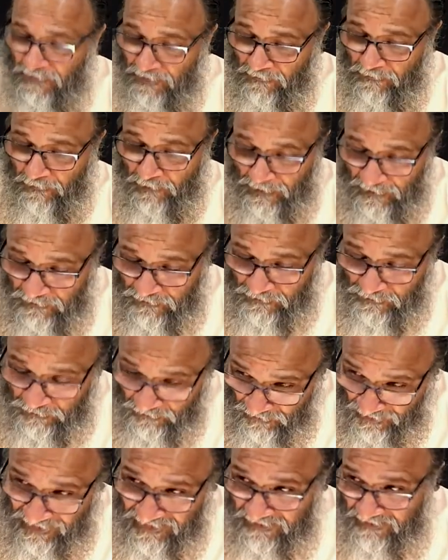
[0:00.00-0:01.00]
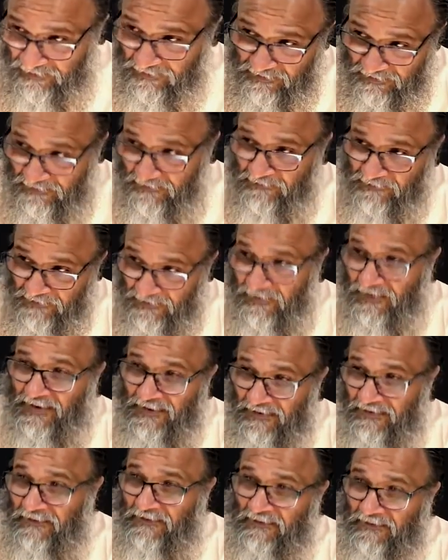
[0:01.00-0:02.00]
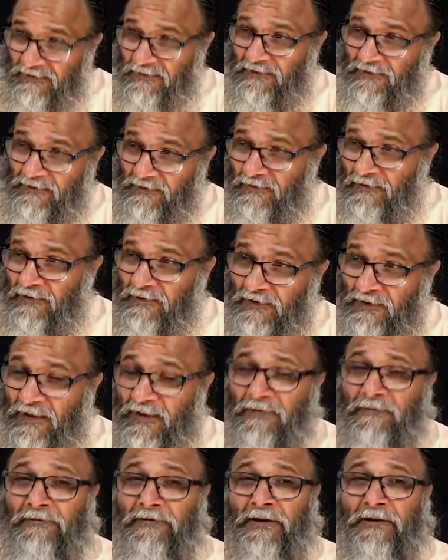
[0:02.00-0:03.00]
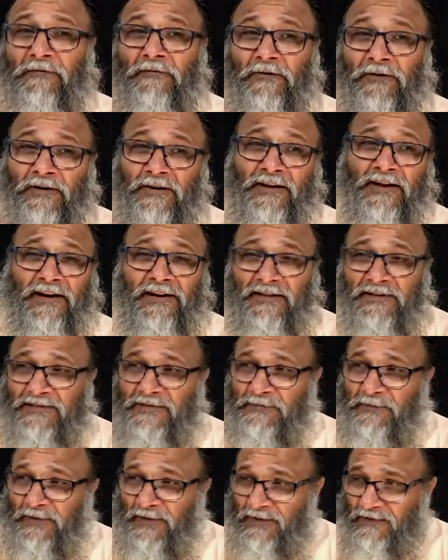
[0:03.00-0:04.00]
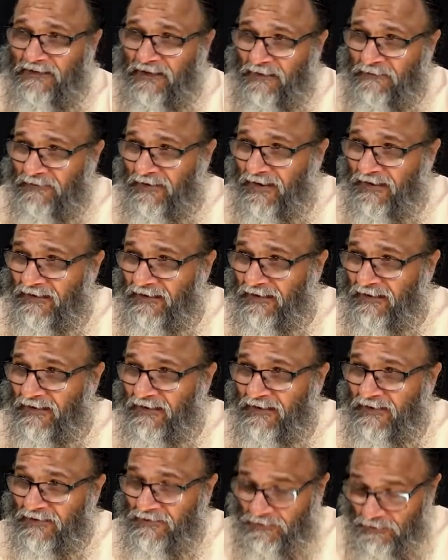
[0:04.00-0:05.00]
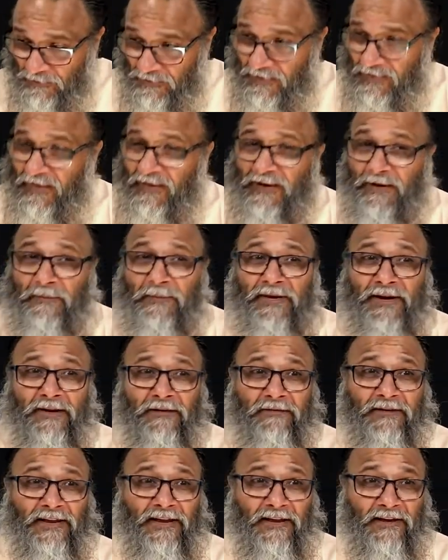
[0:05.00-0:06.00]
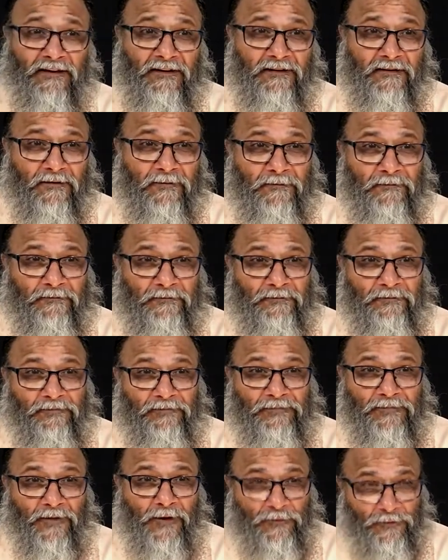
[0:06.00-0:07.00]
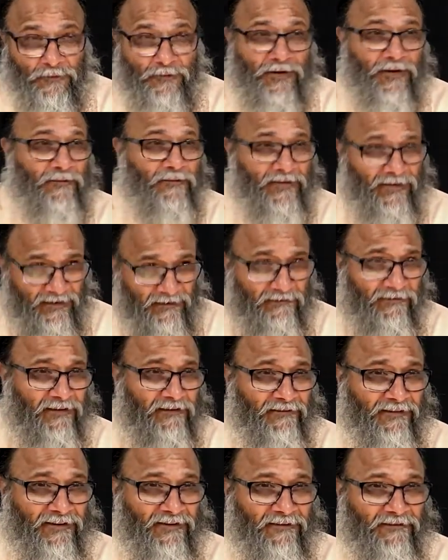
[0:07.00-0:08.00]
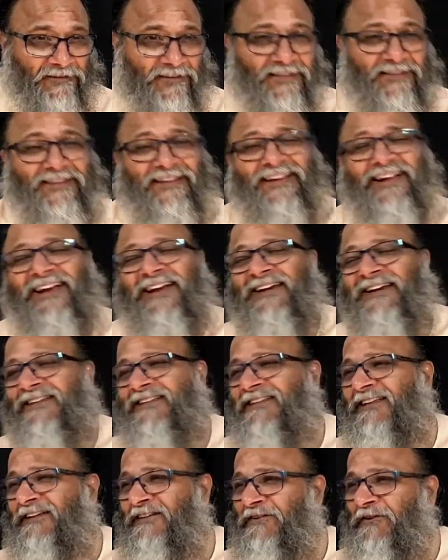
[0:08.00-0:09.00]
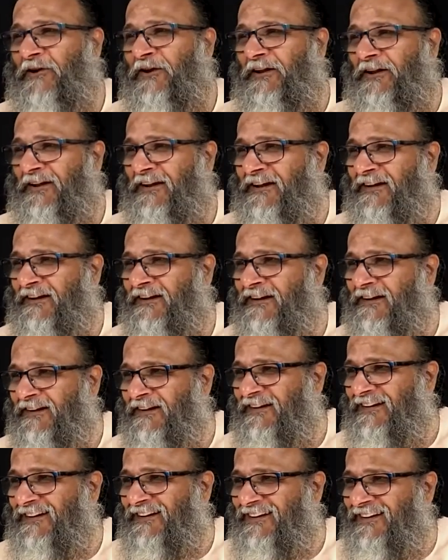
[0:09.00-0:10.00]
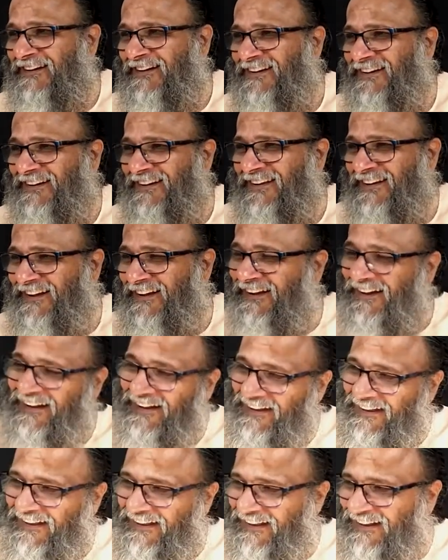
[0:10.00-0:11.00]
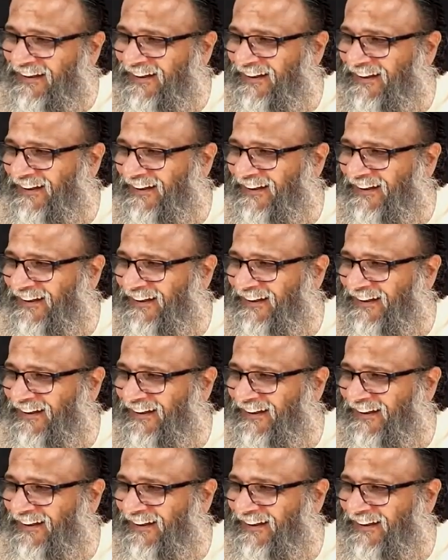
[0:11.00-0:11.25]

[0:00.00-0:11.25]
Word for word: so therefore, I have to write, write, Every word that he speaks, I'm writing so that I remain awake. Not only me, every one of us. And he's enjoying. Guy,